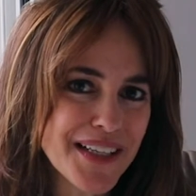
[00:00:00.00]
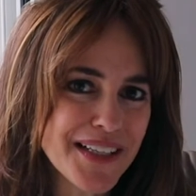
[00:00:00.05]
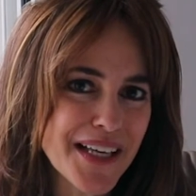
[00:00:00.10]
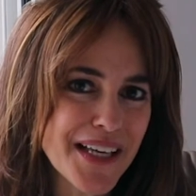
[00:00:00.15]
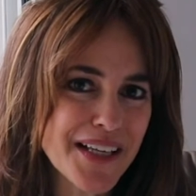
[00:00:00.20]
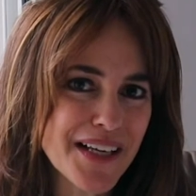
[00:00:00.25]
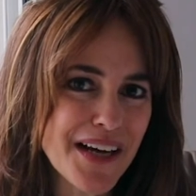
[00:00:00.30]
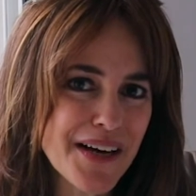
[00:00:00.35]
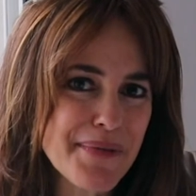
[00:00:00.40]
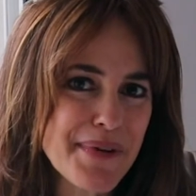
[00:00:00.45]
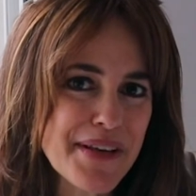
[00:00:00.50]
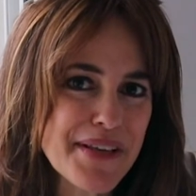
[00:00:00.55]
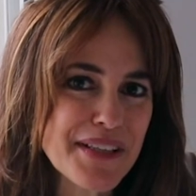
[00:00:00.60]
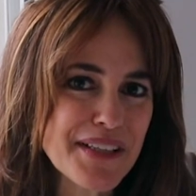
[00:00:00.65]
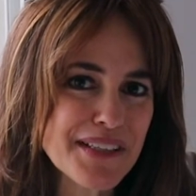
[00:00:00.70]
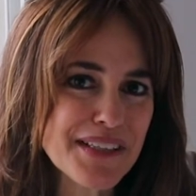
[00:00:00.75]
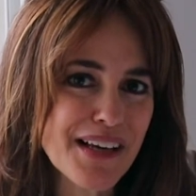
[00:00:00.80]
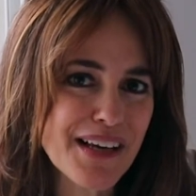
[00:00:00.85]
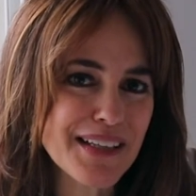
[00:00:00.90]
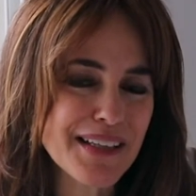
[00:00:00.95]

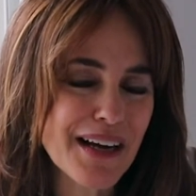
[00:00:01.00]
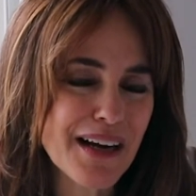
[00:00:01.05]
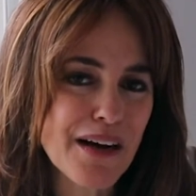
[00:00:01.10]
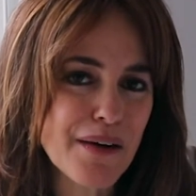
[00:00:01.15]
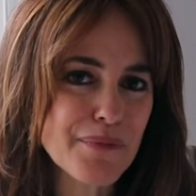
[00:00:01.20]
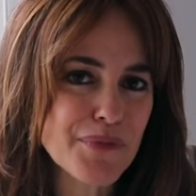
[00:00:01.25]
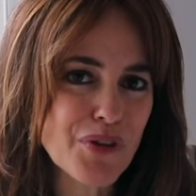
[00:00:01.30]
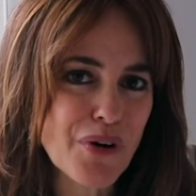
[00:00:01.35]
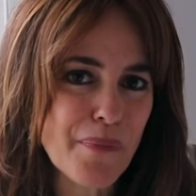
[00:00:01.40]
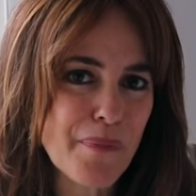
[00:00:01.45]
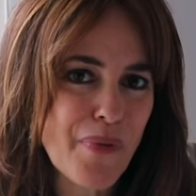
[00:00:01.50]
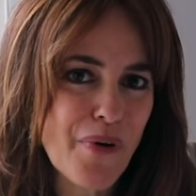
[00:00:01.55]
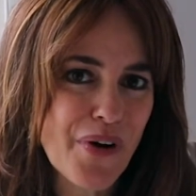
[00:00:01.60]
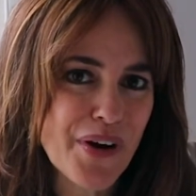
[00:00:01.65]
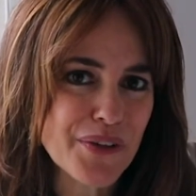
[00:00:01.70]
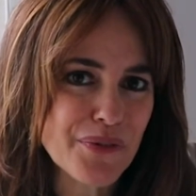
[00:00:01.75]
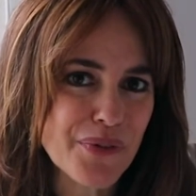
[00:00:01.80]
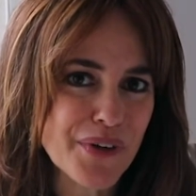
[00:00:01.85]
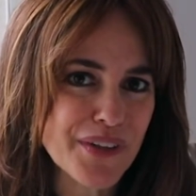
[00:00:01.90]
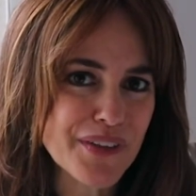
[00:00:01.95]
it's gonna come to a
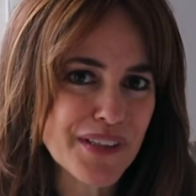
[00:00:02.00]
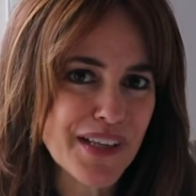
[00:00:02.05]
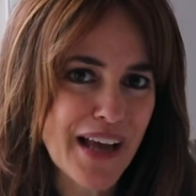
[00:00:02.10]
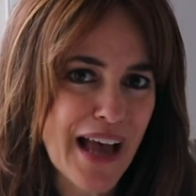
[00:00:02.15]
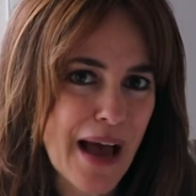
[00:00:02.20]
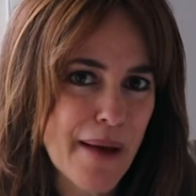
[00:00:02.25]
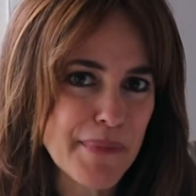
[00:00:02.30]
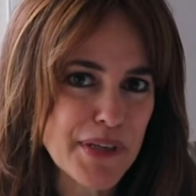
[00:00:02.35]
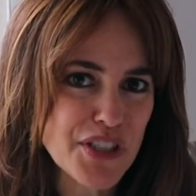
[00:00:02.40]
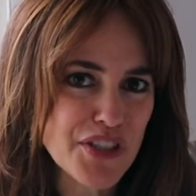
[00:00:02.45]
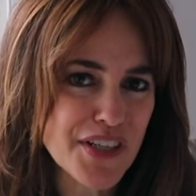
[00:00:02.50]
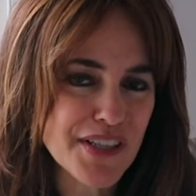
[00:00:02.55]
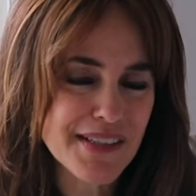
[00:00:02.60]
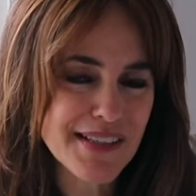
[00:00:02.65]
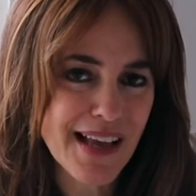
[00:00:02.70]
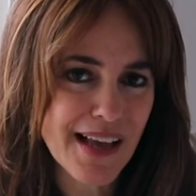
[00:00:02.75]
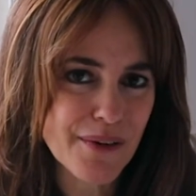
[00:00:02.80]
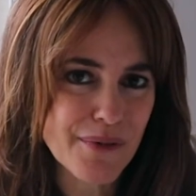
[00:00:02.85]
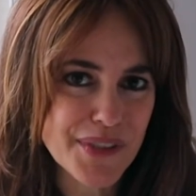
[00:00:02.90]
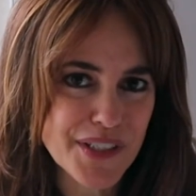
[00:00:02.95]
point where the ham and cheese
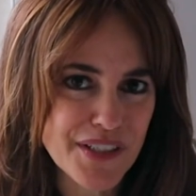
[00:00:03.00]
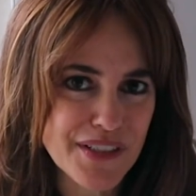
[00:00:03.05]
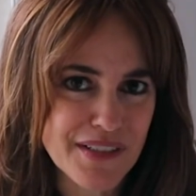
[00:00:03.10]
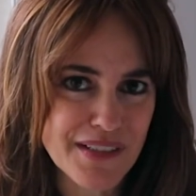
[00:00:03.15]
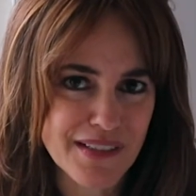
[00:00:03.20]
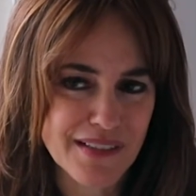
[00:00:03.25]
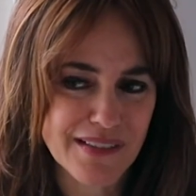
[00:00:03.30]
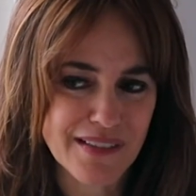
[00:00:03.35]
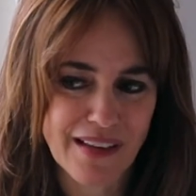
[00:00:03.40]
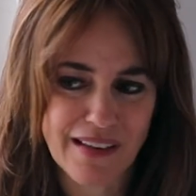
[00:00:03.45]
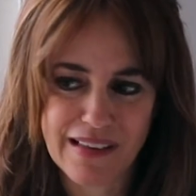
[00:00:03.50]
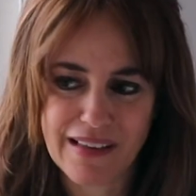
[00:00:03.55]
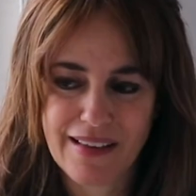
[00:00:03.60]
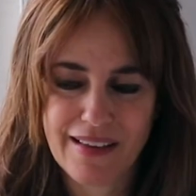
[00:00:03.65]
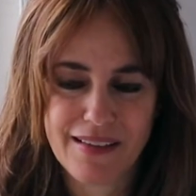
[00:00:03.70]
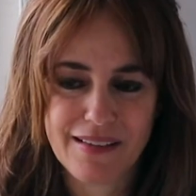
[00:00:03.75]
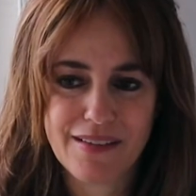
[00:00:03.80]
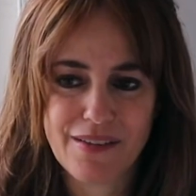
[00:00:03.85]
sandwich is like,